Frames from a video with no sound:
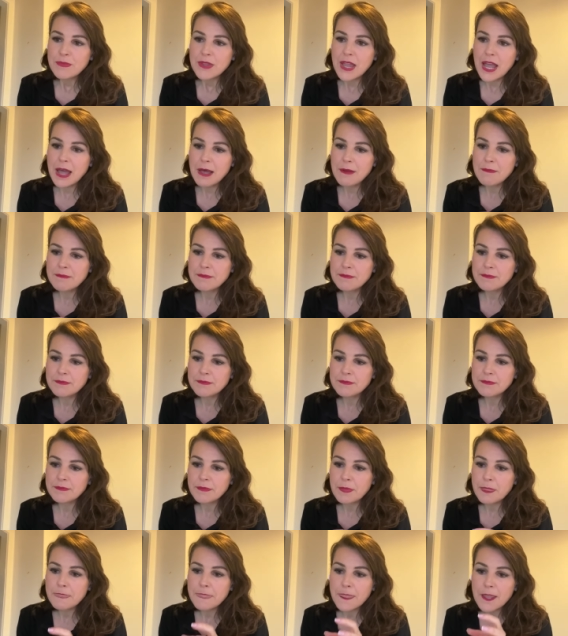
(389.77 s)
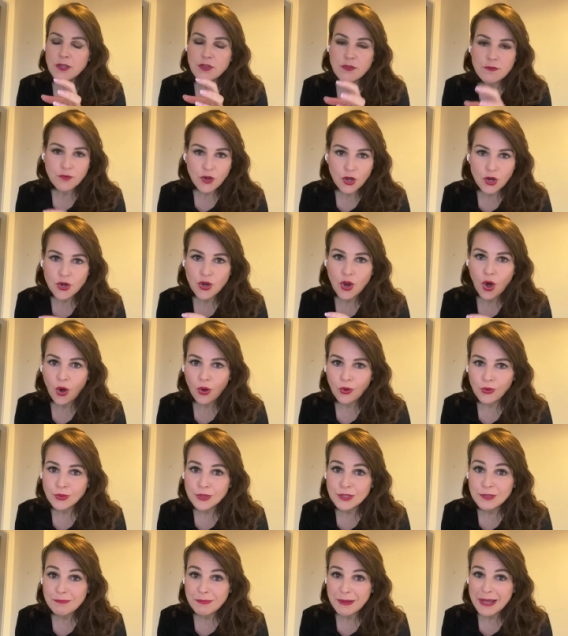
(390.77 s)
um, you've got an
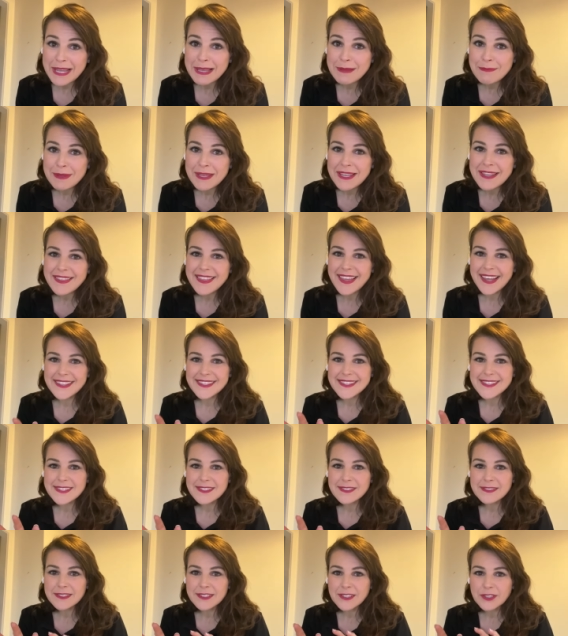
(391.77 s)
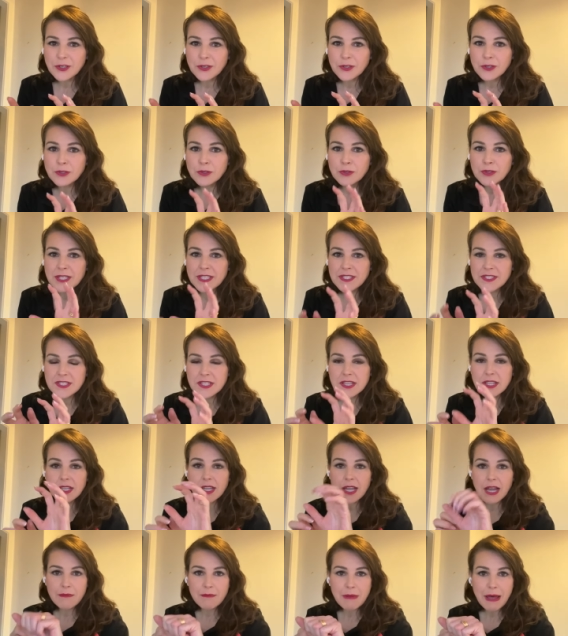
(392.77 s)
older baby that's you know looking to
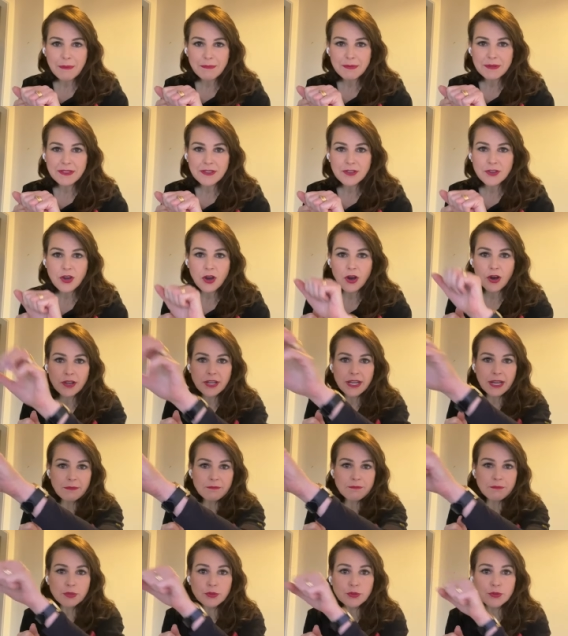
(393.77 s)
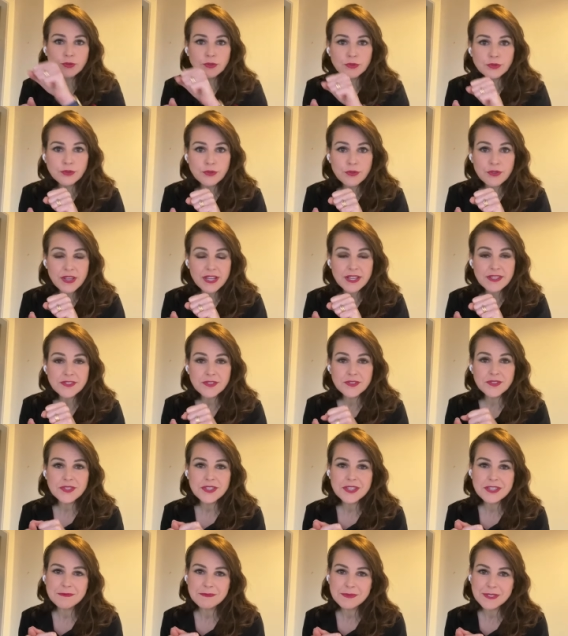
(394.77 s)
climb up in the cot and pull things
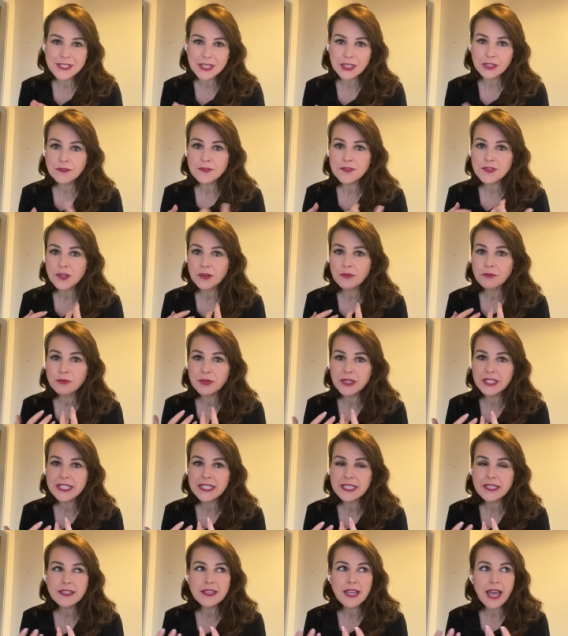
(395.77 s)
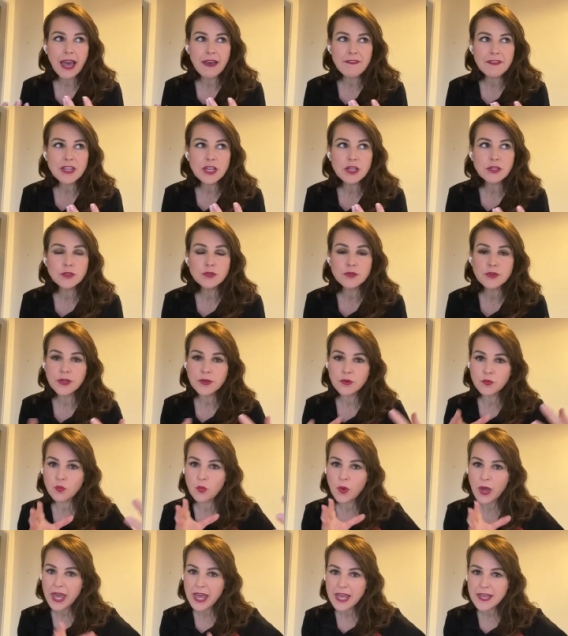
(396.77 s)
onto themselves so really having a look at
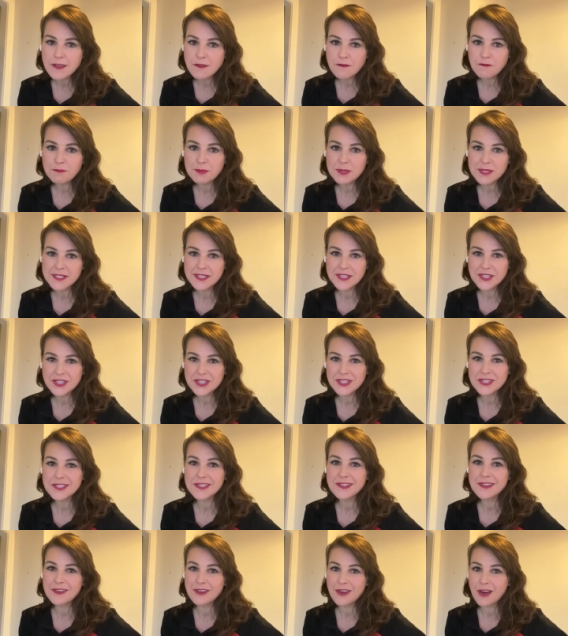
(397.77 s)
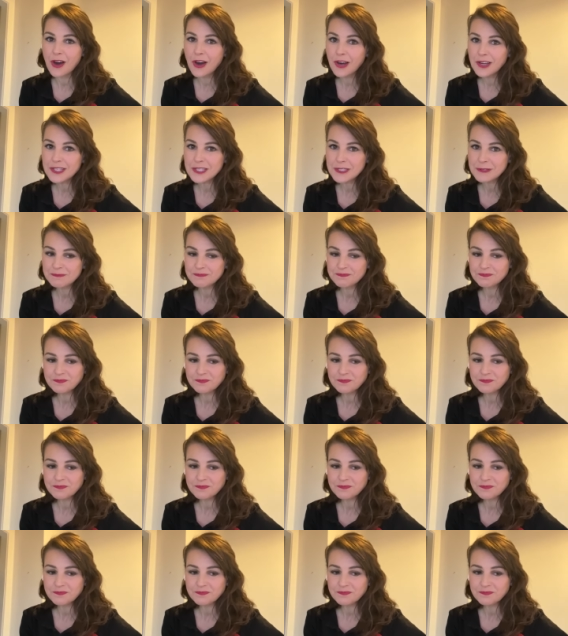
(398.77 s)
where you've positioned the cot